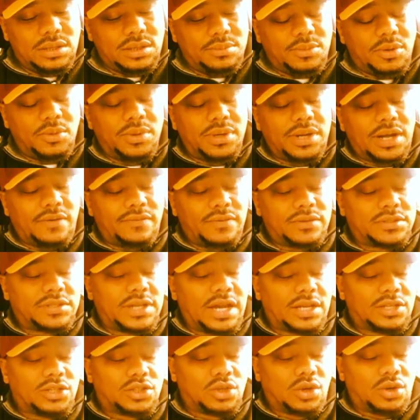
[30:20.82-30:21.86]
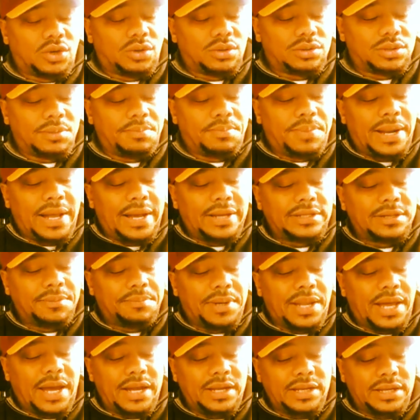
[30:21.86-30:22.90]
But whatever. Second song, The
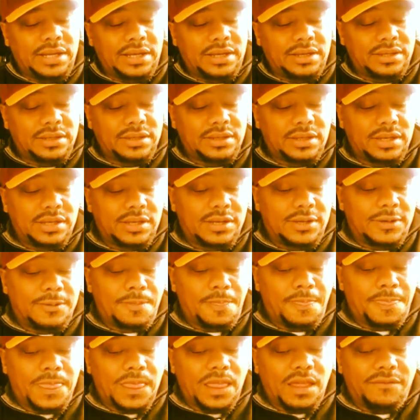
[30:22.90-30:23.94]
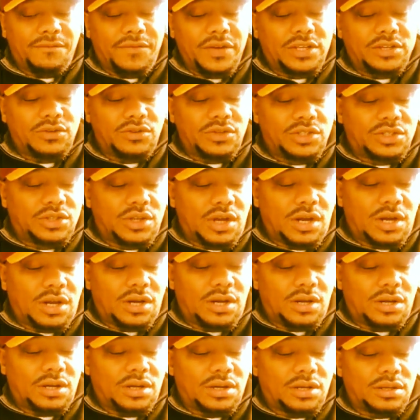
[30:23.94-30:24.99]
Blinding, featuring
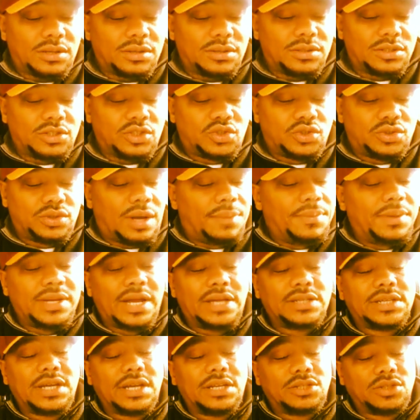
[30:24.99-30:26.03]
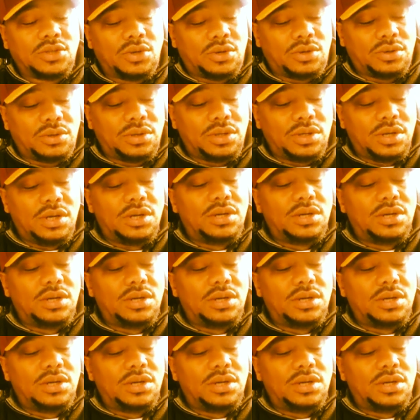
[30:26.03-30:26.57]
not second song.